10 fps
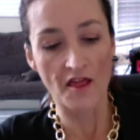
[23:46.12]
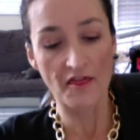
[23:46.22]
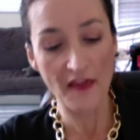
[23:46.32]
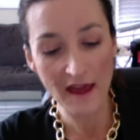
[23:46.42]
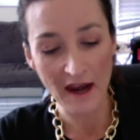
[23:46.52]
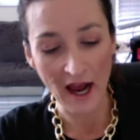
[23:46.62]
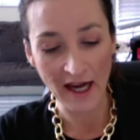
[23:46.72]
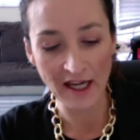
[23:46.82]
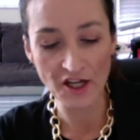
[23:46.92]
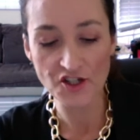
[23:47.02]
Then I
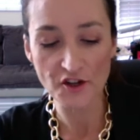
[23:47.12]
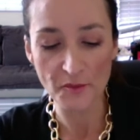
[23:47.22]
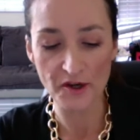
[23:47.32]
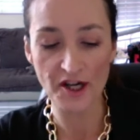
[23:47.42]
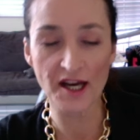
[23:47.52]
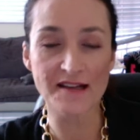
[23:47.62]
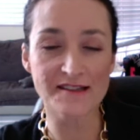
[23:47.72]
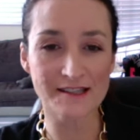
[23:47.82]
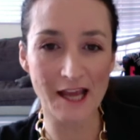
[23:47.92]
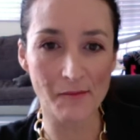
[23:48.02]
need you to put a
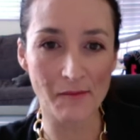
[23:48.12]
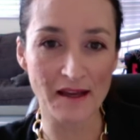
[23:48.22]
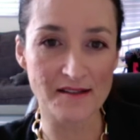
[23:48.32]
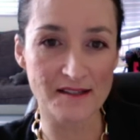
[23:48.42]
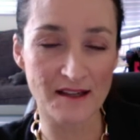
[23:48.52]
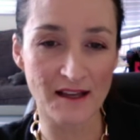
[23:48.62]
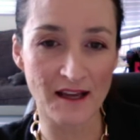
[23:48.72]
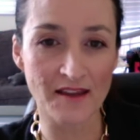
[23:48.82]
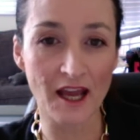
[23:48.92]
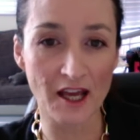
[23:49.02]
statement at
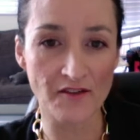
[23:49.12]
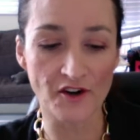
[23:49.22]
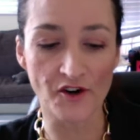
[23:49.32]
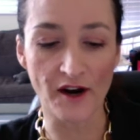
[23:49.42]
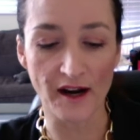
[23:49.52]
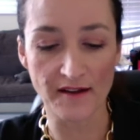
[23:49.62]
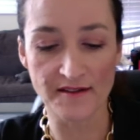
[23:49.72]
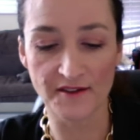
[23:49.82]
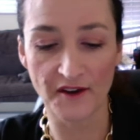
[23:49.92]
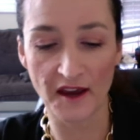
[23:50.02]
the end of your credits,
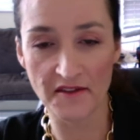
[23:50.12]
okay?